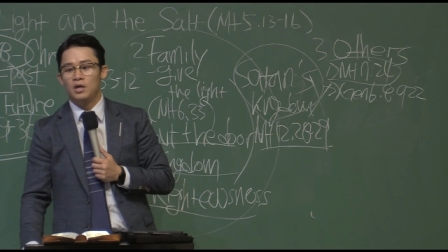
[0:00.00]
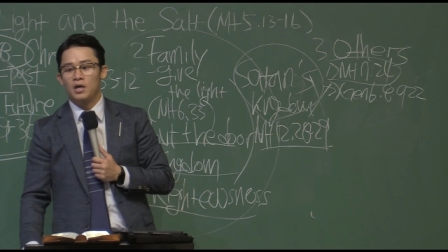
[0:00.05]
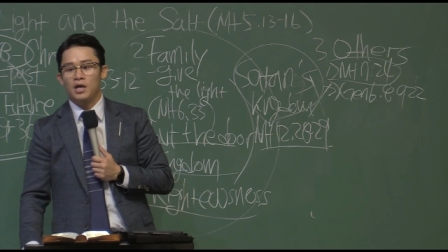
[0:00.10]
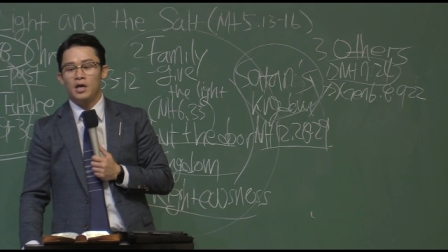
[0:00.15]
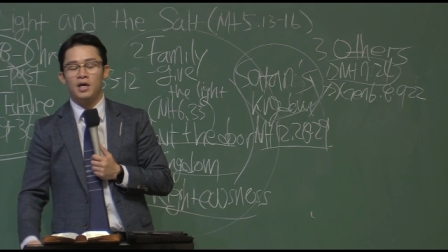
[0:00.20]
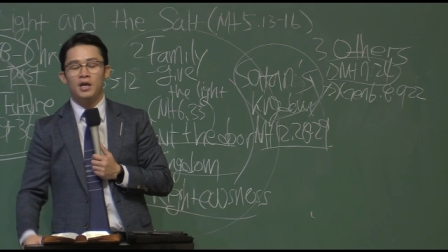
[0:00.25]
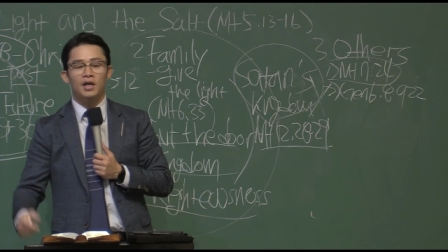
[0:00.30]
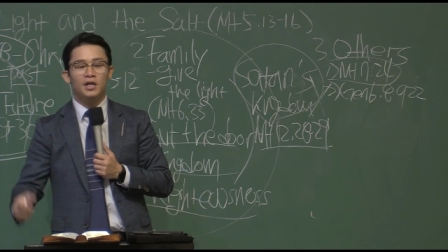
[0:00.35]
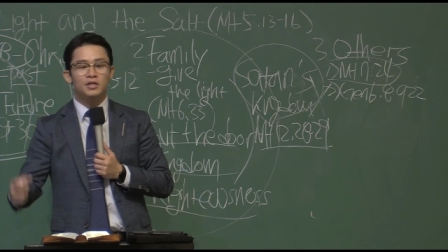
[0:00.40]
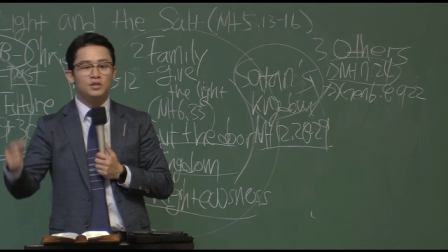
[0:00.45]

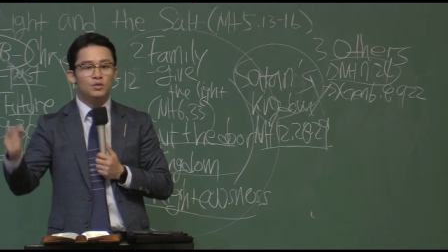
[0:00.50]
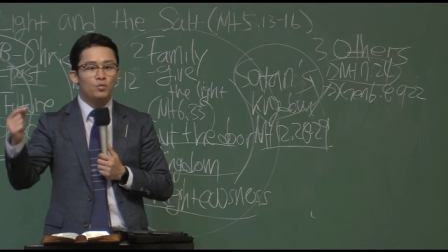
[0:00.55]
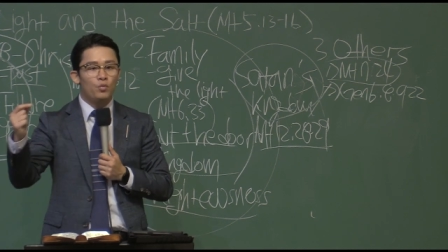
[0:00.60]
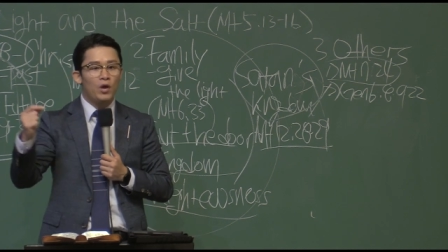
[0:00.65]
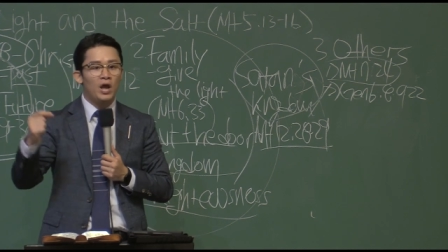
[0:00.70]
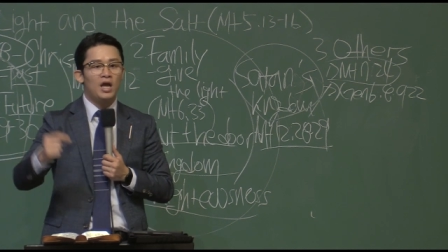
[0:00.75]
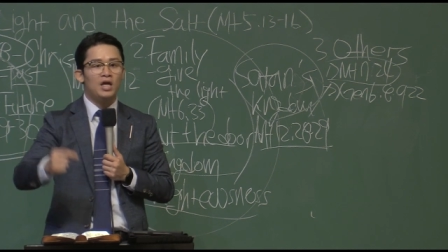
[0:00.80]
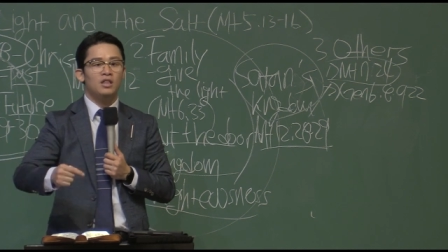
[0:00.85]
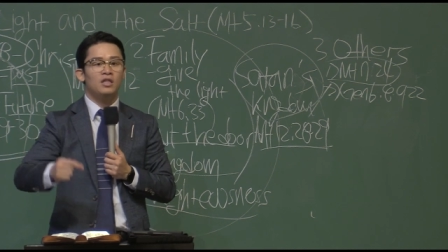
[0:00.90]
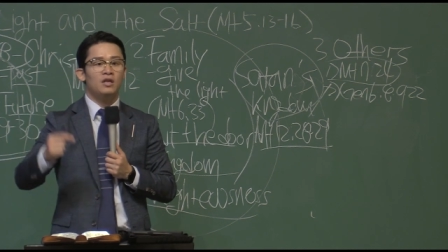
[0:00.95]
It is
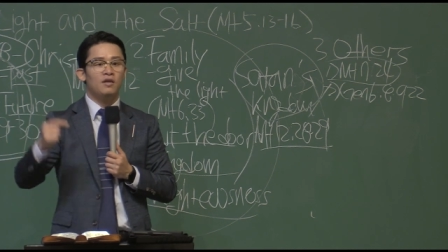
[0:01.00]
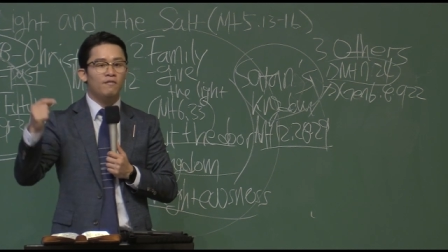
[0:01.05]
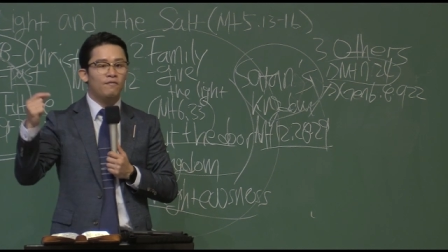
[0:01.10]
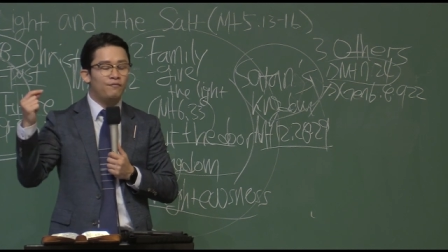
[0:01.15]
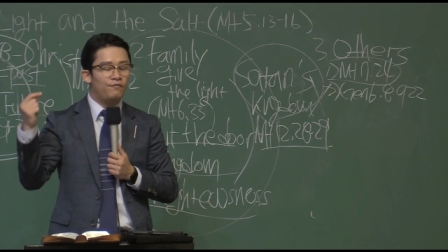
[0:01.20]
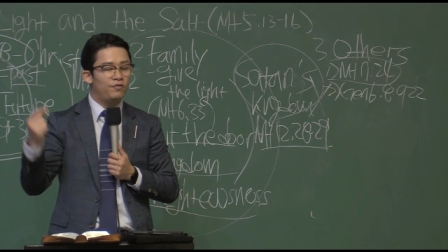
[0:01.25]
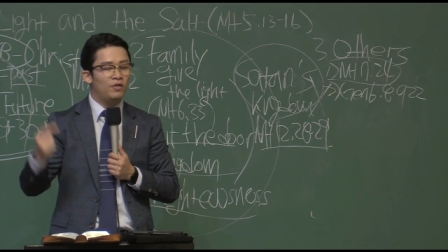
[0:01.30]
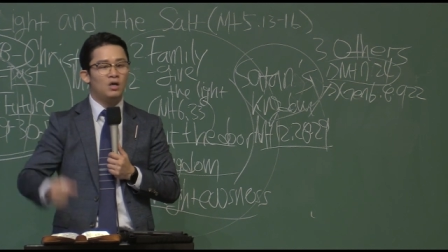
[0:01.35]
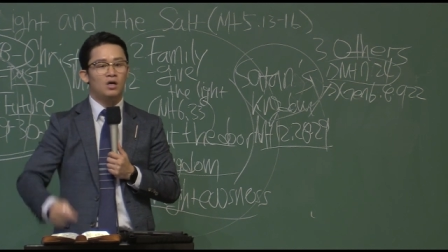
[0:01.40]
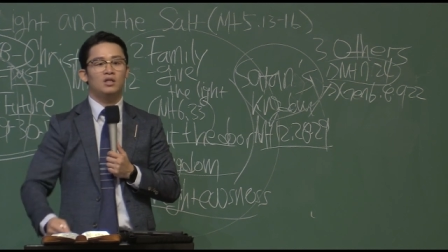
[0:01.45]
raining,
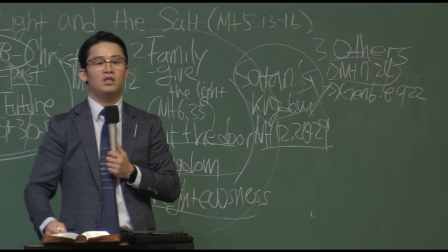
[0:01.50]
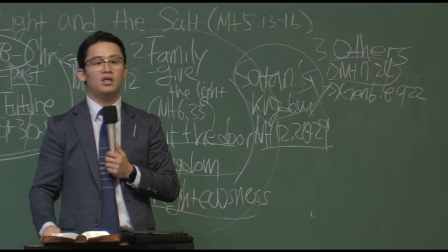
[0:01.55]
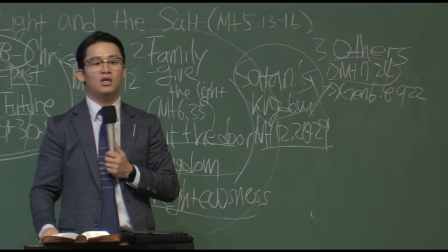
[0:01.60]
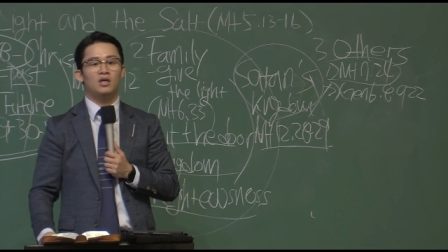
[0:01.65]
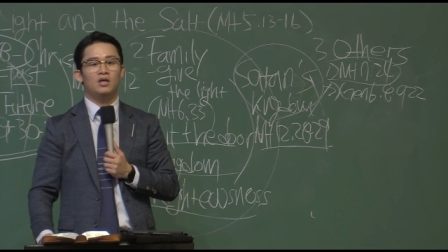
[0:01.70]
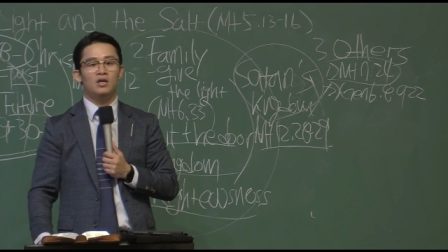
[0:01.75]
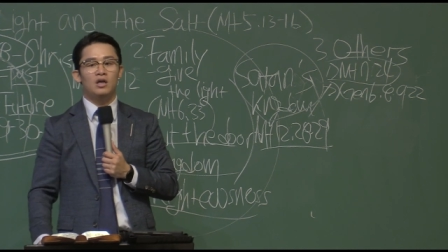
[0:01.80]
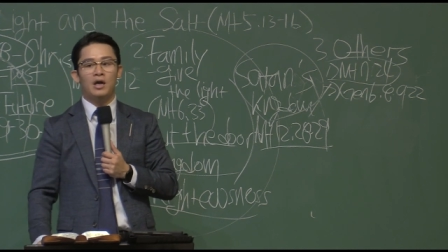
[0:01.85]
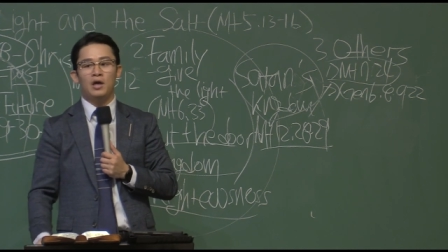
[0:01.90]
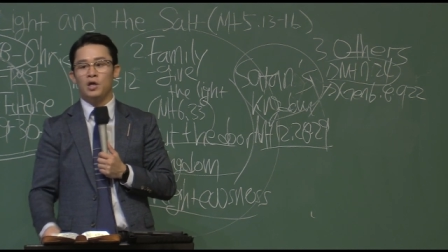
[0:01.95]

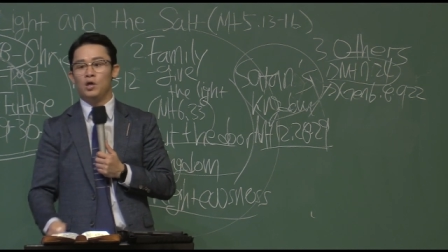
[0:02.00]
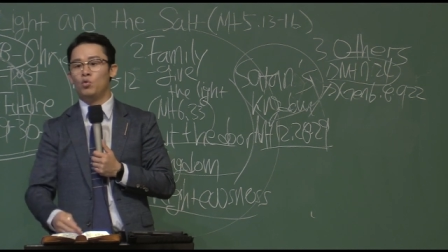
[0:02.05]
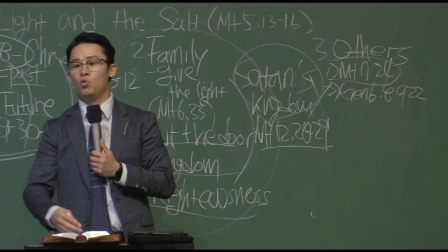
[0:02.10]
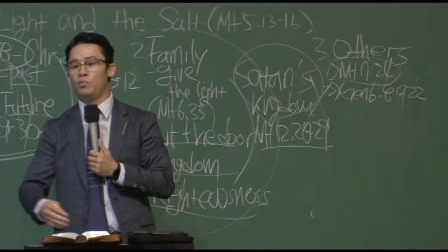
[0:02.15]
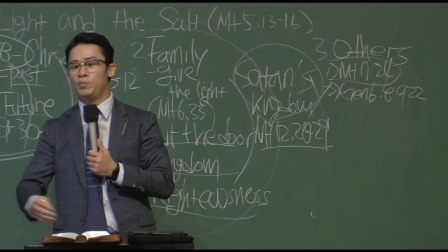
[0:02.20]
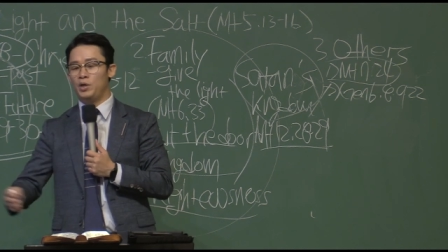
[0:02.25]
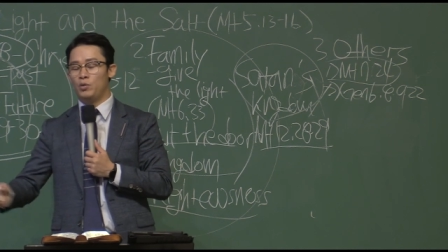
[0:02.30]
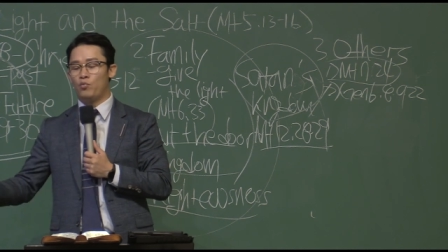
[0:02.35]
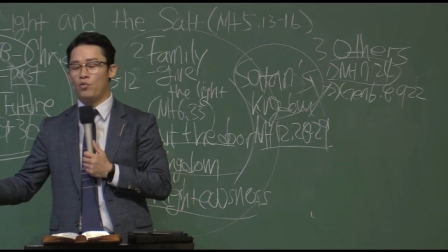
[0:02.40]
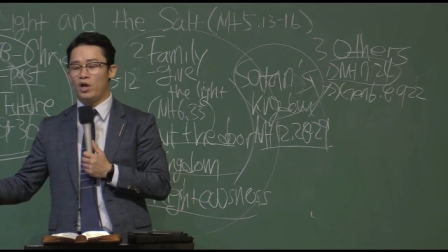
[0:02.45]
flooding, and it will
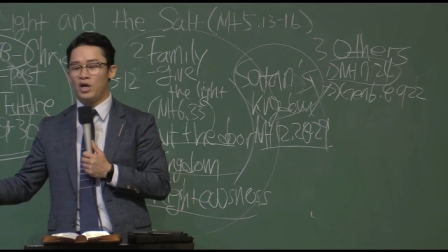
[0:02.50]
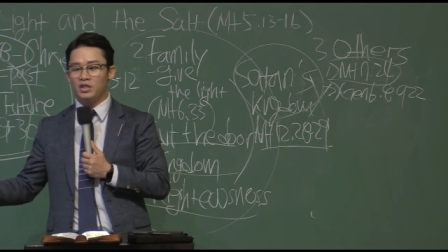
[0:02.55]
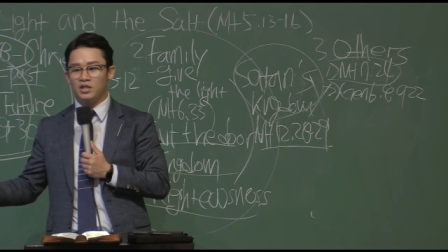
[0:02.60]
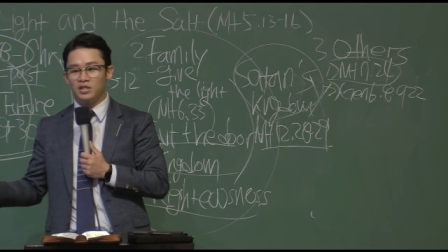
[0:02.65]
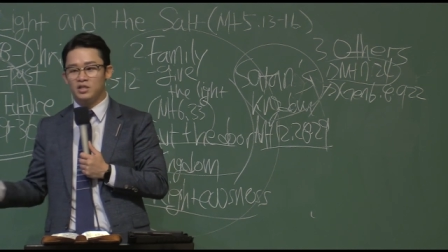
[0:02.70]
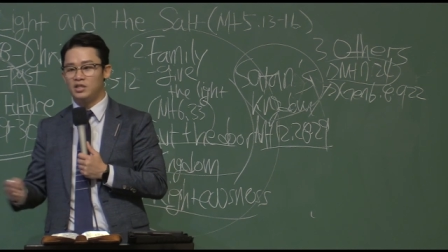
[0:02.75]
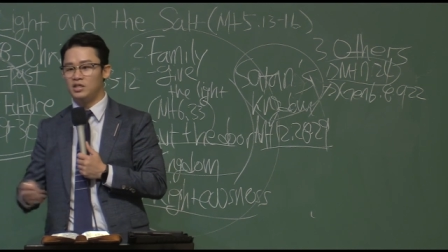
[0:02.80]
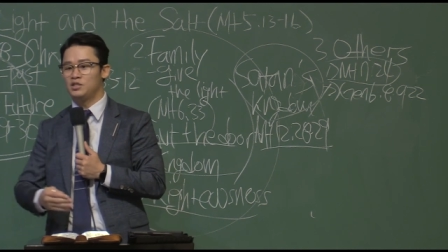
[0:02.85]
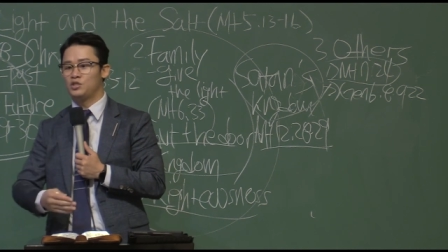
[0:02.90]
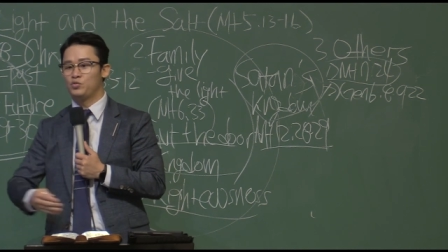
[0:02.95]
be
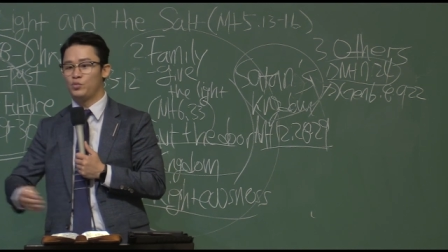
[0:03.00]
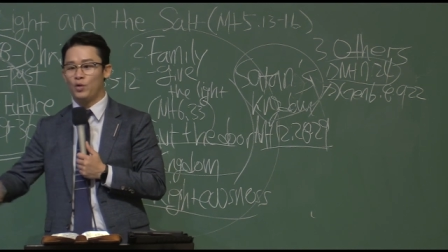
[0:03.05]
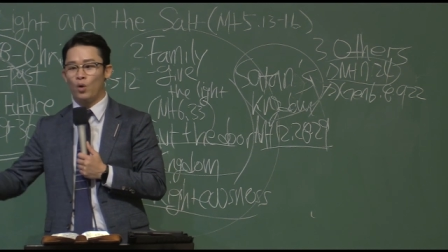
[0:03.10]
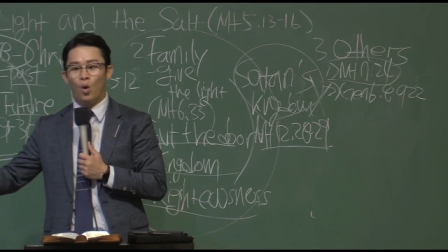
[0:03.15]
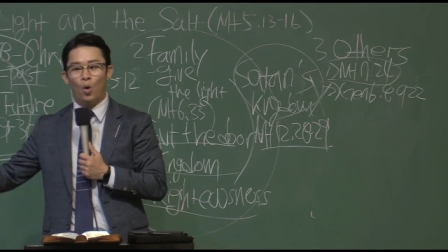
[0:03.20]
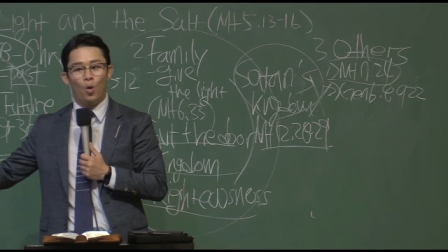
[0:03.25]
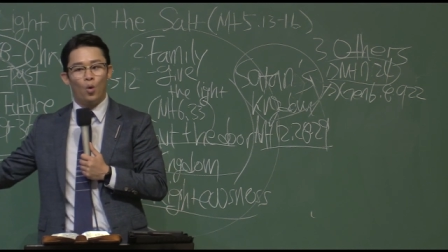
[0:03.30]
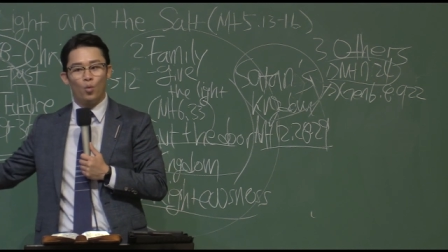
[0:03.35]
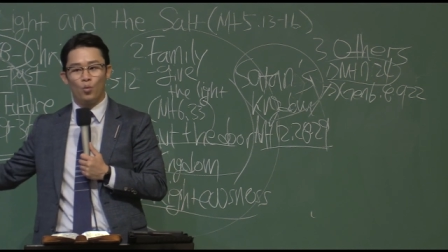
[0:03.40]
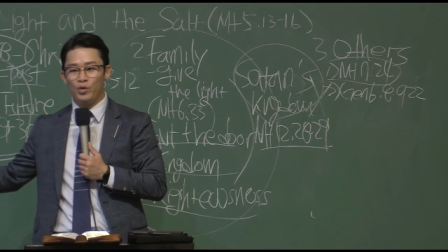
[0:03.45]
raining this
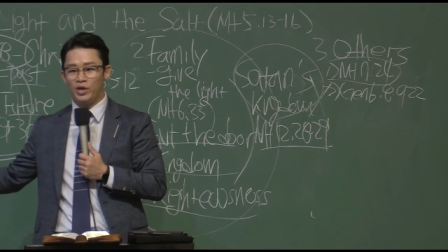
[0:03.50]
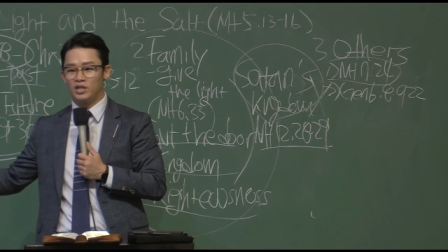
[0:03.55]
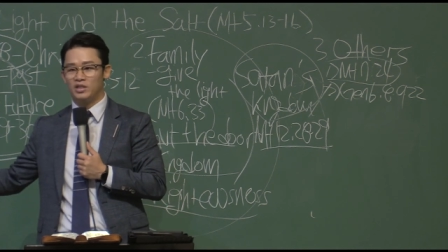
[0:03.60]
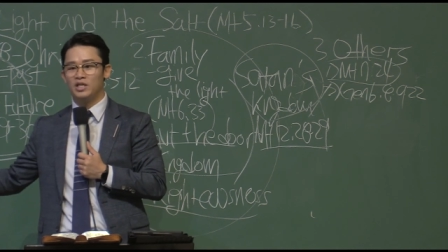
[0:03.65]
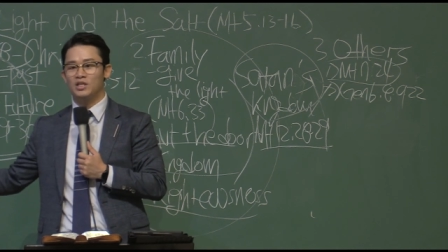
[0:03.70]
whole week.